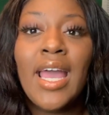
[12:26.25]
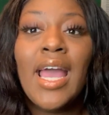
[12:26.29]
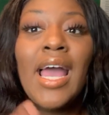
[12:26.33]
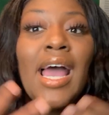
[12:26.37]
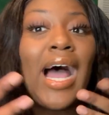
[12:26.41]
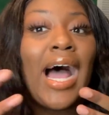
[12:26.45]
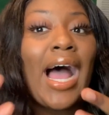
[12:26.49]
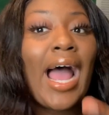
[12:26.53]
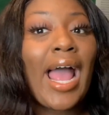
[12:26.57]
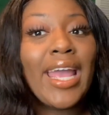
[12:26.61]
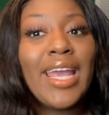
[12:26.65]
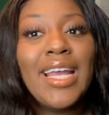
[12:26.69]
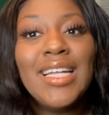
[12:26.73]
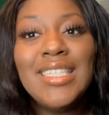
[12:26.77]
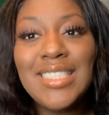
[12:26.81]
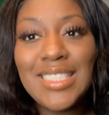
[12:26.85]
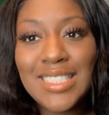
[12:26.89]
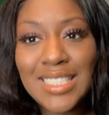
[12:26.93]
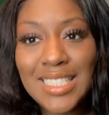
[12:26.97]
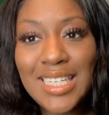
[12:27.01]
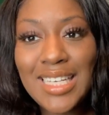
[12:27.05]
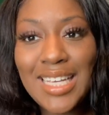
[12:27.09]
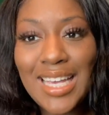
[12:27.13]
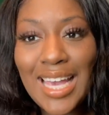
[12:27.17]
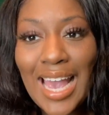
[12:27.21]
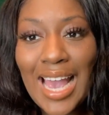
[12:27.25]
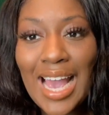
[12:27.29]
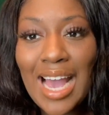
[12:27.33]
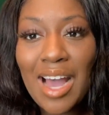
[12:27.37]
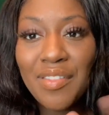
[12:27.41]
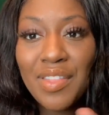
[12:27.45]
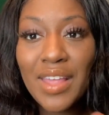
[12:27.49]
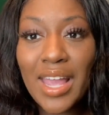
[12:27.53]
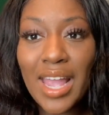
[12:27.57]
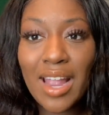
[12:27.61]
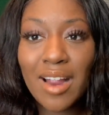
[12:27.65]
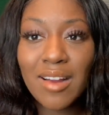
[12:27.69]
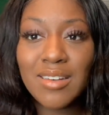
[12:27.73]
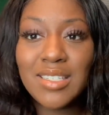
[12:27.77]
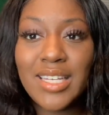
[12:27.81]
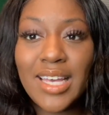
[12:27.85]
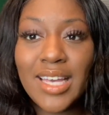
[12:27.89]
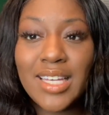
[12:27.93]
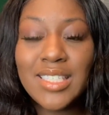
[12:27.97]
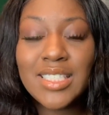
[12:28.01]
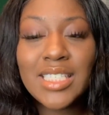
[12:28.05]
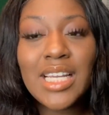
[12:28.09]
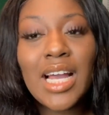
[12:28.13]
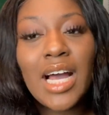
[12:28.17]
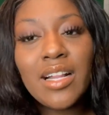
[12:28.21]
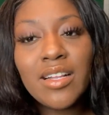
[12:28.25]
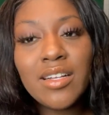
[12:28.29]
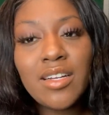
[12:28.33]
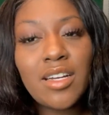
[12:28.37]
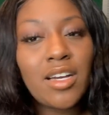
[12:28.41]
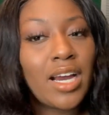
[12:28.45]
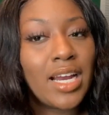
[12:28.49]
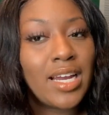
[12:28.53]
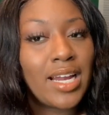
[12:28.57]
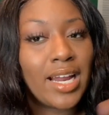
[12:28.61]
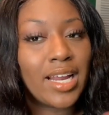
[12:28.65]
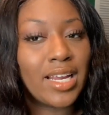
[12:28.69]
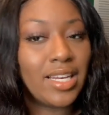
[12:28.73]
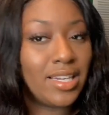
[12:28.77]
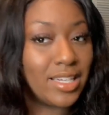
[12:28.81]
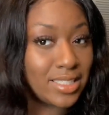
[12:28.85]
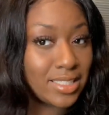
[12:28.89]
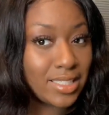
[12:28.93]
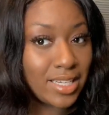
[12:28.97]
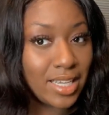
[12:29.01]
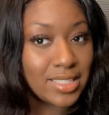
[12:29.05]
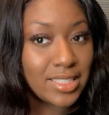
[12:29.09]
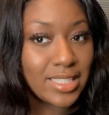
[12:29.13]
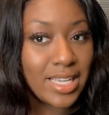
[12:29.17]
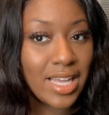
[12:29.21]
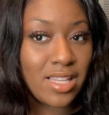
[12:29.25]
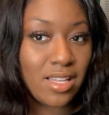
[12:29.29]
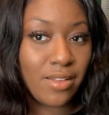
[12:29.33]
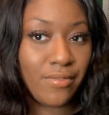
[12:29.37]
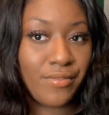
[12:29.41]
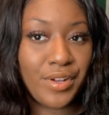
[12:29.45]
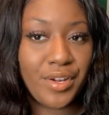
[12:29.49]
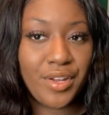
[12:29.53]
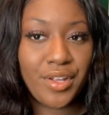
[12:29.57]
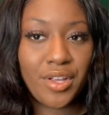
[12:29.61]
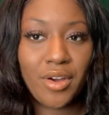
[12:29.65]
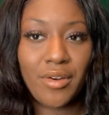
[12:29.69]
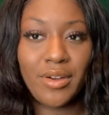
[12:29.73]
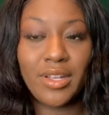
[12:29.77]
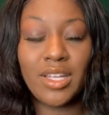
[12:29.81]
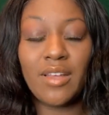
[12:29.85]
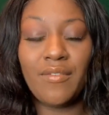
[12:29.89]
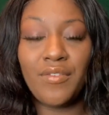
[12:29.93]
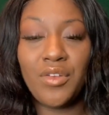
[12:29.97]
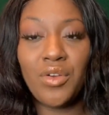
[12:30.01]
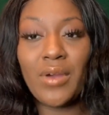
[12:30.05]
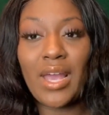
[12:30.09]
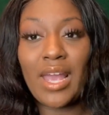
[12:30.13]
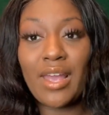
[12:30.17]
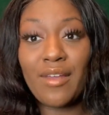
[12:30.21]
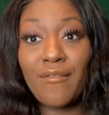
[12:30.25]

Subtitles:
I can see how the hair takes color, and I can discuss that in the video and give you a